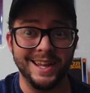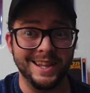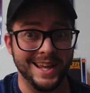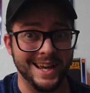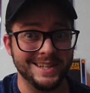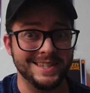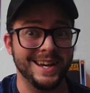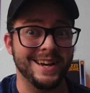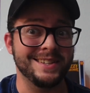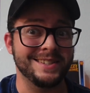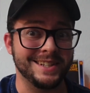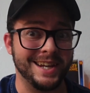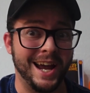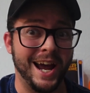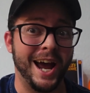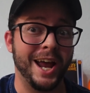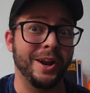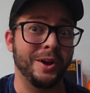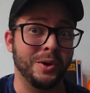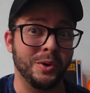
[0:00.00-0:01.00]
That sounds
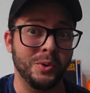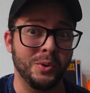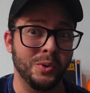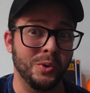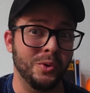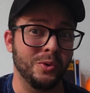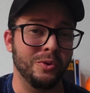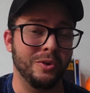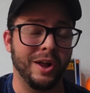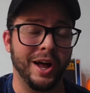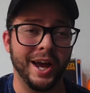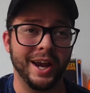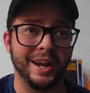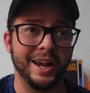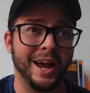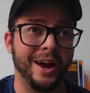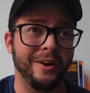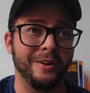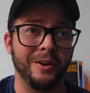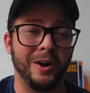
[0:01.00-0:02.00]
kind of cool. Like,
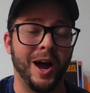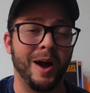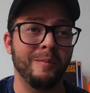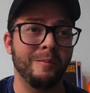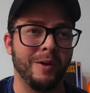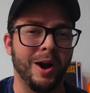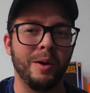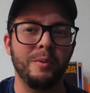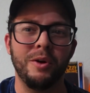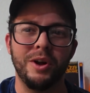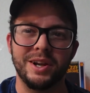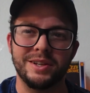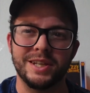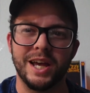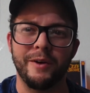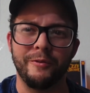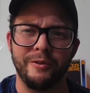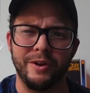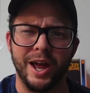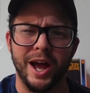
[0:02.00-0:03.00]
I don't know, I'm really
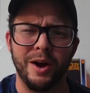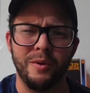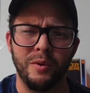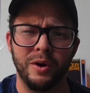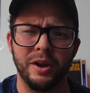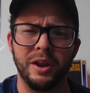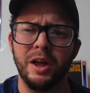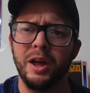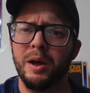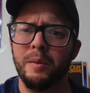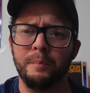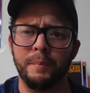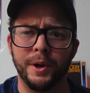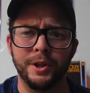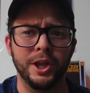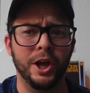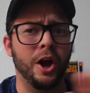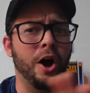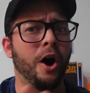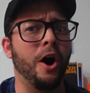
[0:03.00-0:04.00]
excited for that one, but
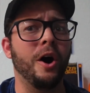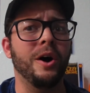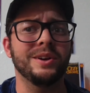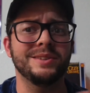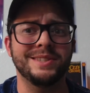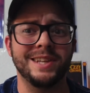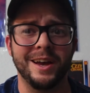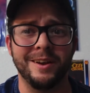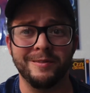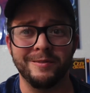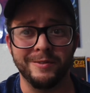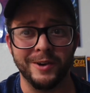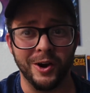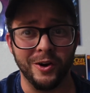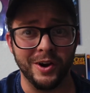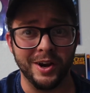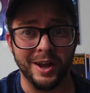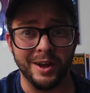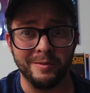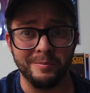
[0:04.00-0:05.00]
they all sound
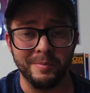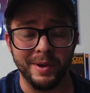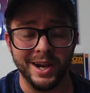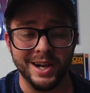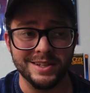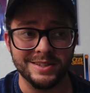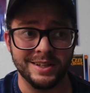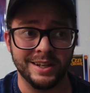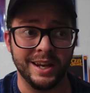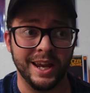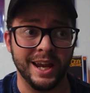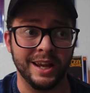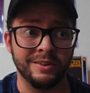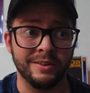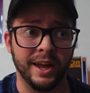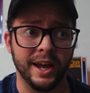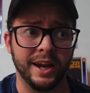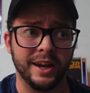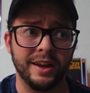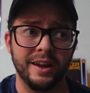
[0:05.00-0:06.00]
very amazing. And
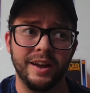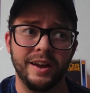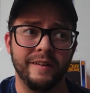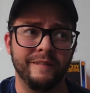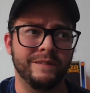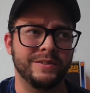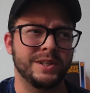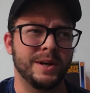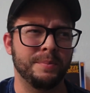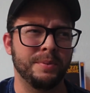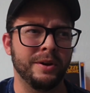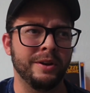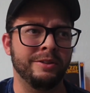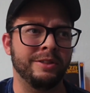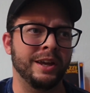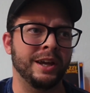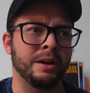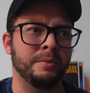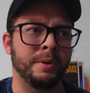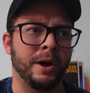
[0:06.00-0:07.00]
like, something to
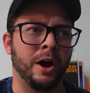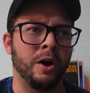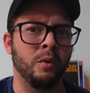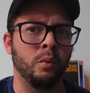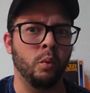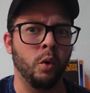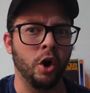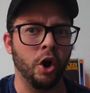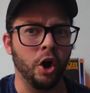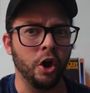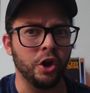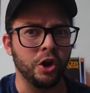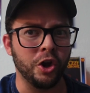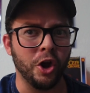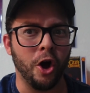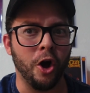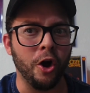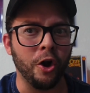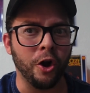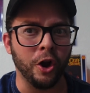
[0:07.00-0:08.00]
think about, what are
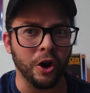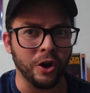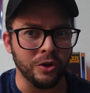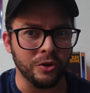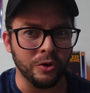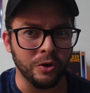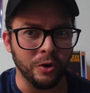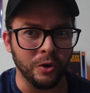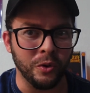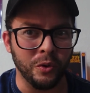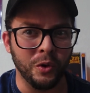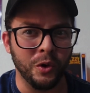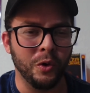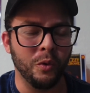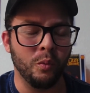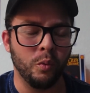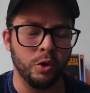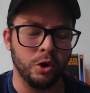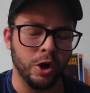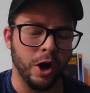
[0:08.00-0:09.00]
y'all gonna do
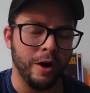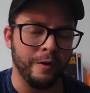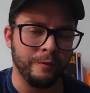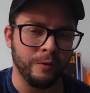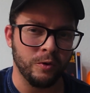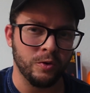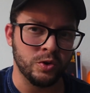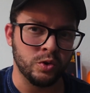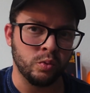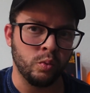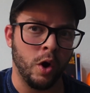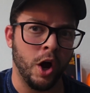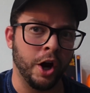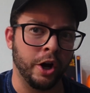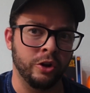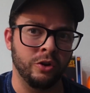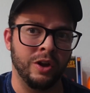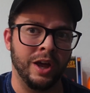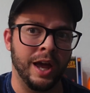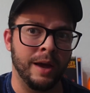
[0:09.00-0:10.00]
when y'all first
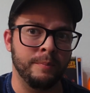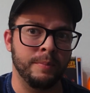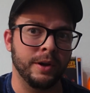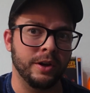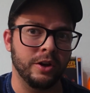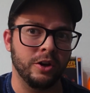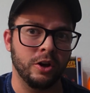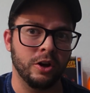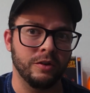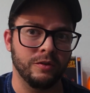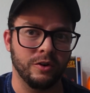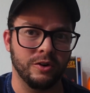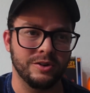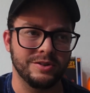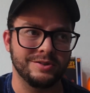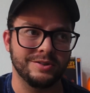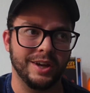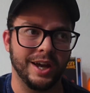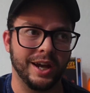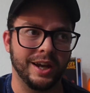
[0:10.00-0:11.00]
walk into Epic
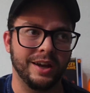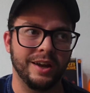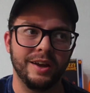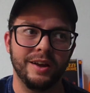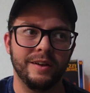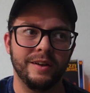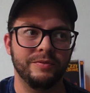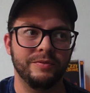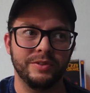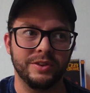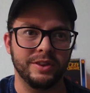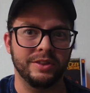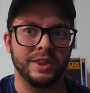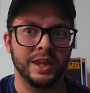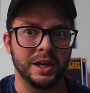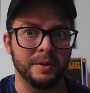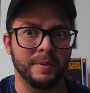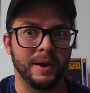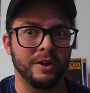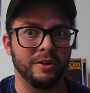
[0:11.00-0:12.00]
Universe? Like,
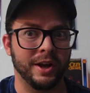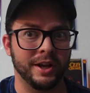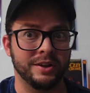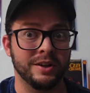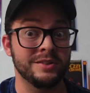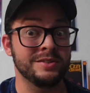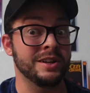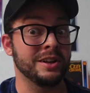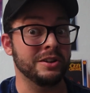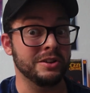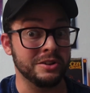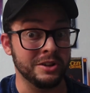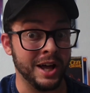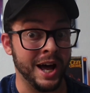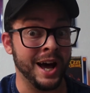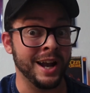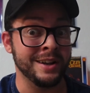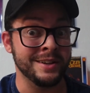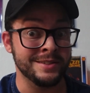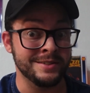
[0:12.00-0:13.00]
think about, like, there's a
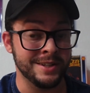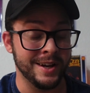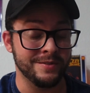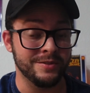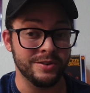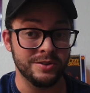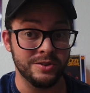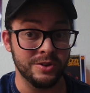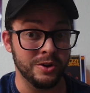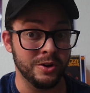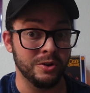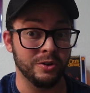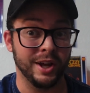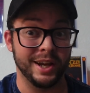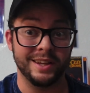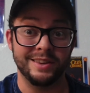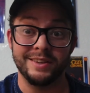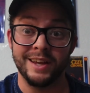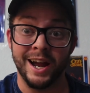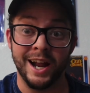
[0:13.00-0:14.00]
lot of stuff to do,
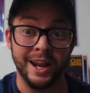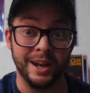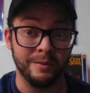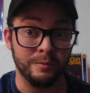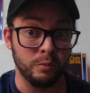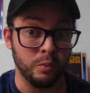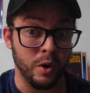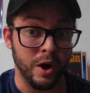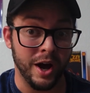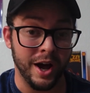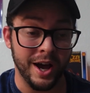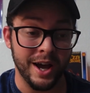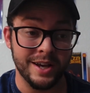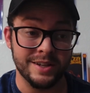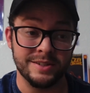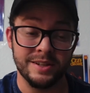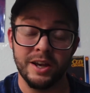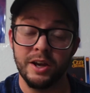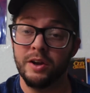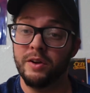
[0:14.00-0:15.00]
like dining
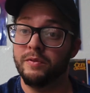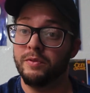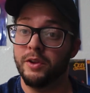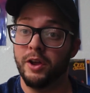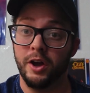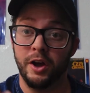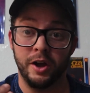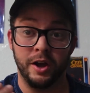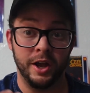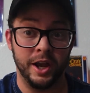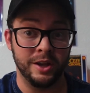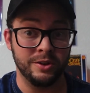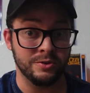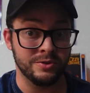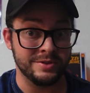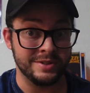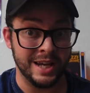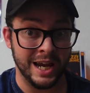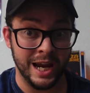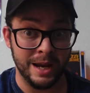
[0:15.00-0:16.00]
wise,
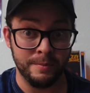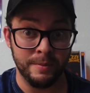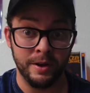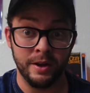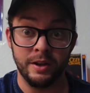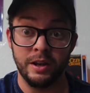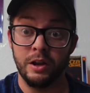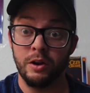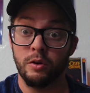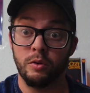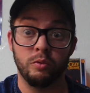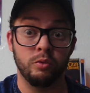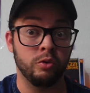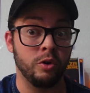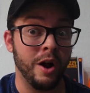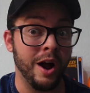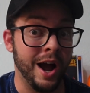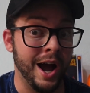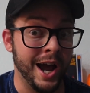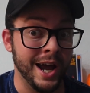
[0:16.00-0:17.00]
entertainment,
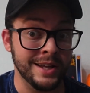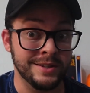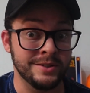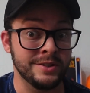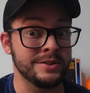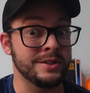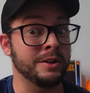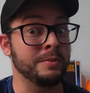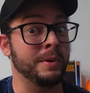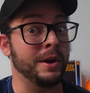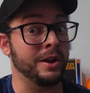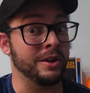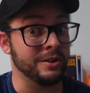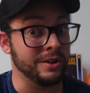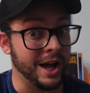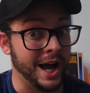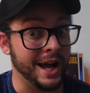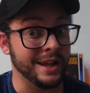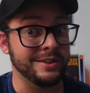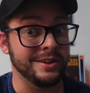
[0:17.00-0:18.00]
rides. There's gonna be a
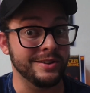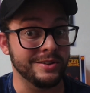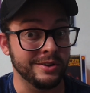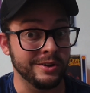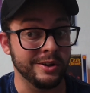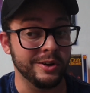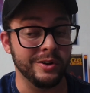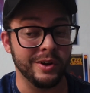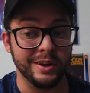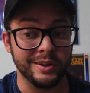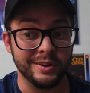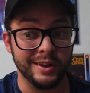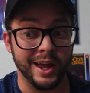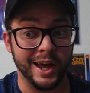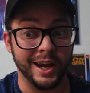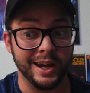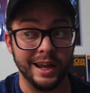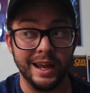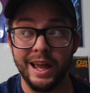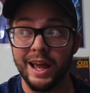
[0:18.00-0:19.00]
lot to do, and
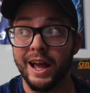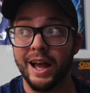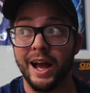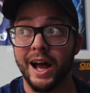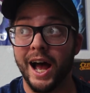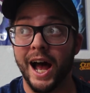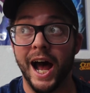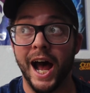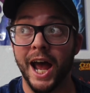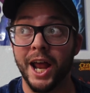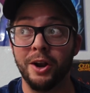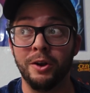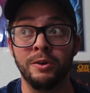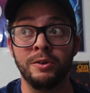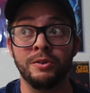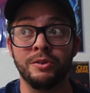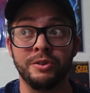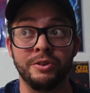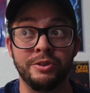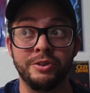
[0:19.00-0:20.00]
like, I
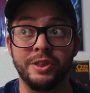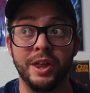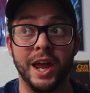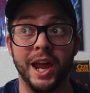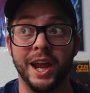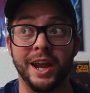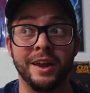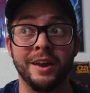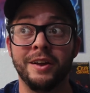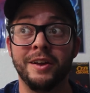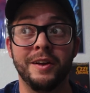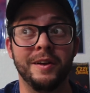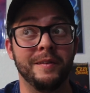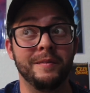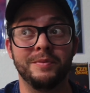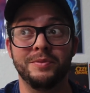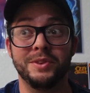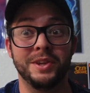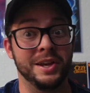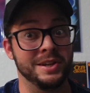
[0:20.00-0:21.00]
don't think
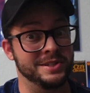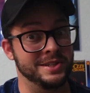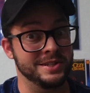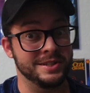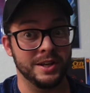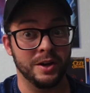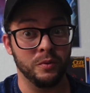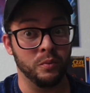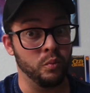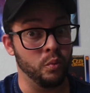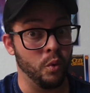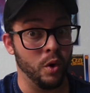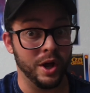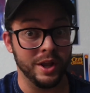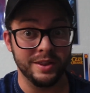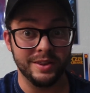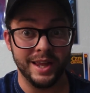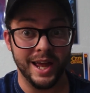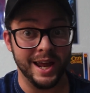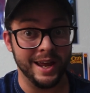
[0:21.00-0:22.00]
this is a
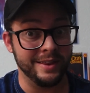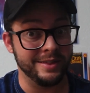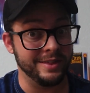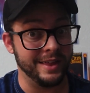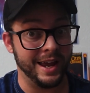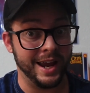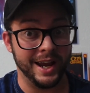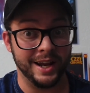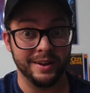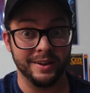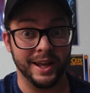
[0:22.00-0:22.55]
one-day thing.